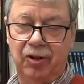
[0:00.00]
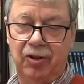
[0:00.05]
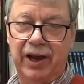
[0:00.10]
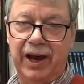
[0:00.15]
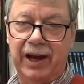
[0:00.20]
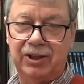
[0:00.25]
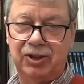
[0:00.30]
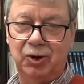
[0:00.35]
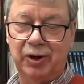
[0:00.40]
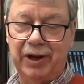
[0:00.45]
the
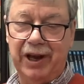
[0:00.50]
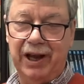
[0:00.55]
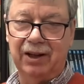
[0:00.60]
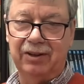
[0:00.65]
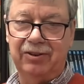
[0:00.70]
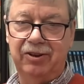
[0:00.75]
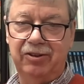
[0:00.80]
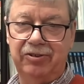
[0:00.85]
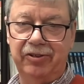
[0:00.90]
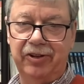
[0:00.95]
actual
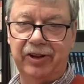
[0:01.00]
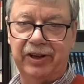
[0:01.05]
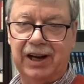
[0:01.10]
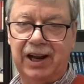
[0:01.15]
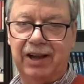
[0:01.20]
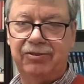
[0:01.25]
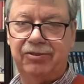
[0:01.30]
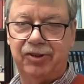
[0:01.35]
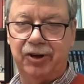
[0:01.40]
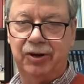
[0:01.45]
galaxies in the
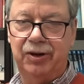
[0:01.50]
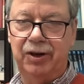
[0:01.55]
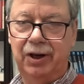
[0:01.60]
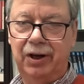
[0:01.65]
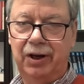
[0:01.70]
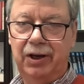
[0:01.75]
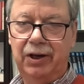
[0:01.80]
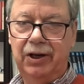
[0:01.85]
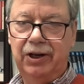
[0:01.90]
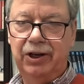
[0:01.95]
cluster,
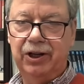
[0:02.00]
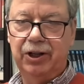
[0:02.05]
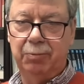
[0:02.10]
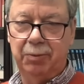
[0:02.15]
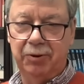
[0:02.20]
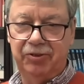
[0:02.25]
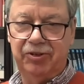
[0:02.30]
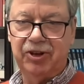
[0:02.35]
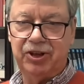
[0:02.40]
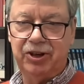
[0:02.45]
and the
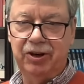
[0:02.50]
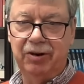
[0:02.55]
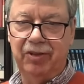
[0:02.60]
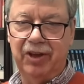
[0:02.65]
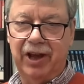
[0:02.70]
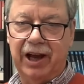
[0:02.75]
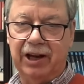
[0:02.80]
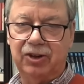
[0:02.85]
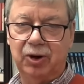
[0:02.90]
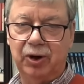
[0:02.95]
position of
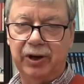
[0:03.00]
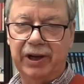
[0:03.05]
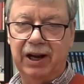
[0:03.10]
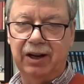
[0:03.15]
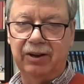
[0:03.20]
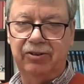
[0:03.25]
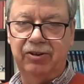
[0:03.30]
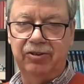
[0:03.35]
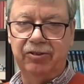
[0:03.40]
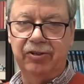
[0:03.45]
the actual
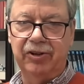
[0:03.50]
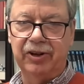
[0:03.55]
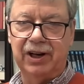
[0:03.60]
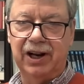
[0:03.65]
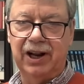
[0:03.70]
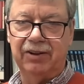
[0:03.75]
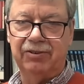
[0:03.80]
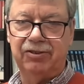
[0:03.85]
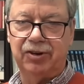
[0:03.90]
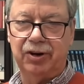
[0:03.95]
galaxies in the
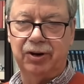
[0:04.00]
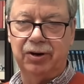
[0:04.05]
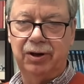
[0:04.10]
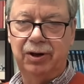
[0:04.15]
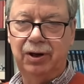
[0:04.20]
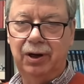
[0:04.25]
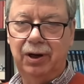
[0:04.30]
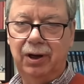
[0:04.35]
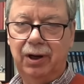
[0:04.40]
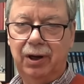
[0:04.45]
cluster
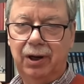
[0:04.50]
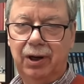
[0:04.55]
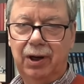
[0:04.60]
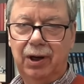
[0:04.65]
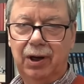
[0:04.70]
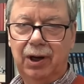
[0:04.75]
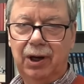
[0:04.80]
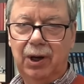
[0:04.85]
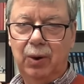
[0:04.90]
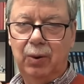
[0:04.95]

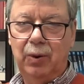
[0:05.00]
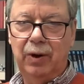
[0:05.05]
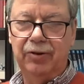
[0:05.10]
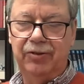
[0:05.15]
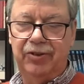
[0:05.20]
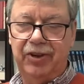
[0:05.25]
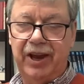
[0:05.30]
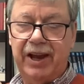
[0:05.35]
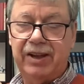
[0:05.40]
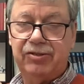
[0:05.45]

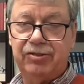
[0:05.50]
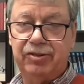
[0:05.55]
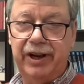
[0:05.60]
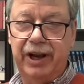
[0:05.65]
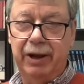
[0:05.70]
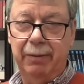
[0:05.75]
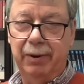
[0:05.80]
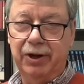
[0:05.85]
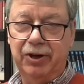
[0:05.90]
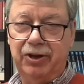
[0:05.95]
Whereas the
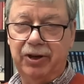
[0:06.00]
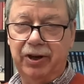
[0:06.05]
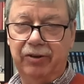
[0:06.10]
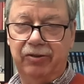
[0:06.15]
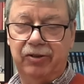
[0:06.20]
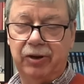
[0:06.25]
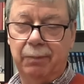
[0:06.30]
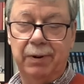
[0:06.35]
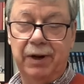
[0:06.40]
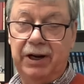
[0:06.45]
X-ray image
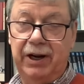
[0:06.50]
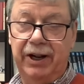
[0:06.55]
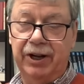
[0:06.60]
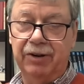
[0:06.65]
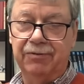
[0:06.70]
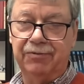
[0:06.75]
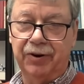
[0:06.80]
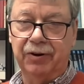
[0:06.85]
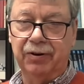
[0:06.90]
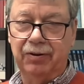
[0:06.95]
is completely
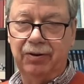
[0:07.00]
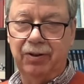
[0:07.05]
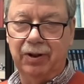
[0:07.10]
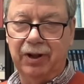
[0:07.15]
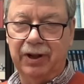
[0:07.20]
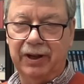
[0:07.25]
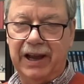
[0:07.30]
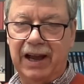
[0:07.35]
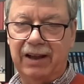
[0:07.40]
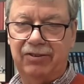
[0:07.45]
different.
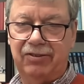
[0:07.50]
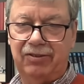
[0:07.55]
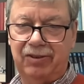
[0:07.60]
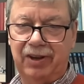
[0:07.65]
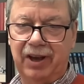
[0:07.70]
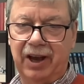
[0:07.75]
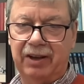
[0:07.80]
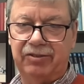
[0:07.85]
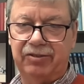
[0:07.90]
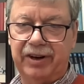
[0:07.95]
The
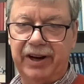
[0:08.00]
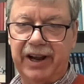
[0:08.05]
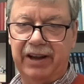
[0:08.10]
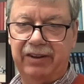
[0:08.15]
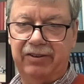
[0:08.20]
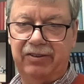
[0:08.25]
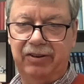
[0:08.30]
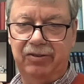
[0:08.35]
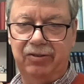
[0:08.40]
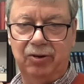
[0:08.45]
gas, extra
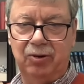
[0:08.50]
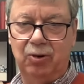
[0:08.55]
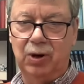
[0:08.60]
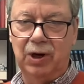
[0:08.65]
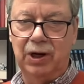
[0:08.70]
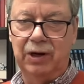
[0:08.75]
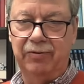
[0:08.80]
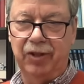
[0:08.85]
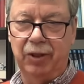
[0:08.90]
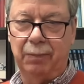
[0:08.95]
gas, is
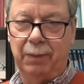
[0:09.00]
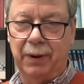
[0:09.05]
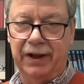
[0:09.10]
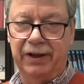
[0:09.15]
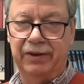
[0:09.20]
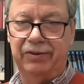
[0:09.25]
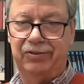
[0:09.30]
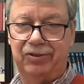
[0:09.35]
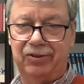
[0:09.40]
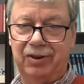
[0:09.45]
all over the
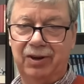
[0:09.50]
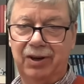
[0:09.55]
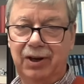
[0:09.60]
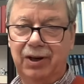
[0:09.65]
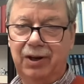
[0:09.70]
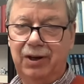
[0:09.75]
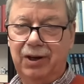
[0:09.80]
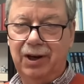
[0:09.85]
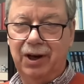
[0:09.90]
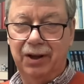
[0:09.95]
place
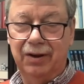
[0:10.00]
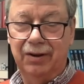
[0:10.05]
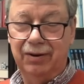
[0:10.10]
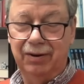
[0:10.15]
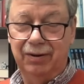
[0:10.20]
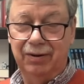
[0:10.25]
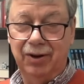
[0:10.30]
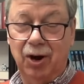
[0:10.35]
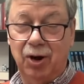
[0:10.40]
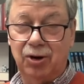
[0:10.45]

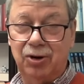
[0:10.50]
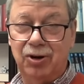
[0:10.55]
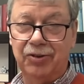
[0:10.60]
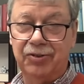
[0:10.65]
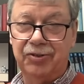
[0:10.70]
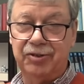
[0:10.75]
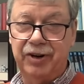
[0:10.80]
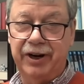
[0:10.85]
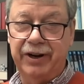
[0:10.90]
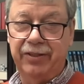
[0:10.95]
and not
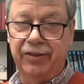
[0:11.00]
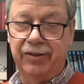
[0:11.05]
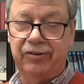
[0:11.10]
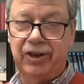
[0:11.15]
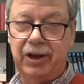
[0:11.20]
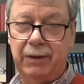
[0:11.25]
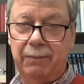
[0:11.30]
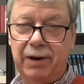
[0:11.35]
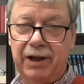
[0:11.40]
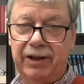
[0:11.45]
concentrated in the
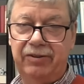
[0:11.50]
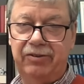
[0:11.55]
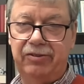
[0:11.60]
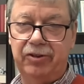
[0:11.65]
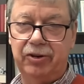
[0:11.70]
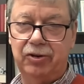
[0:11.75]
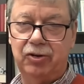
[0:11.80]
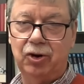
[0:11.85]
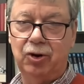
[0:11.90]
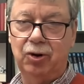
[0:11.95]
same
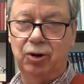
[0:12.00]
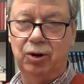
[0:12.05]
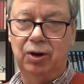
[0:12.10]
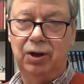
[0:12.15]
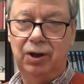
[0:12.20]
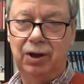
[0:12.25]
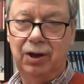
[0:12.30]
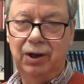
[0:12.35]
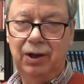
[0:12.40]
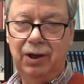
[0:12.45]
places at
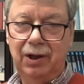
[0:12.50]
all.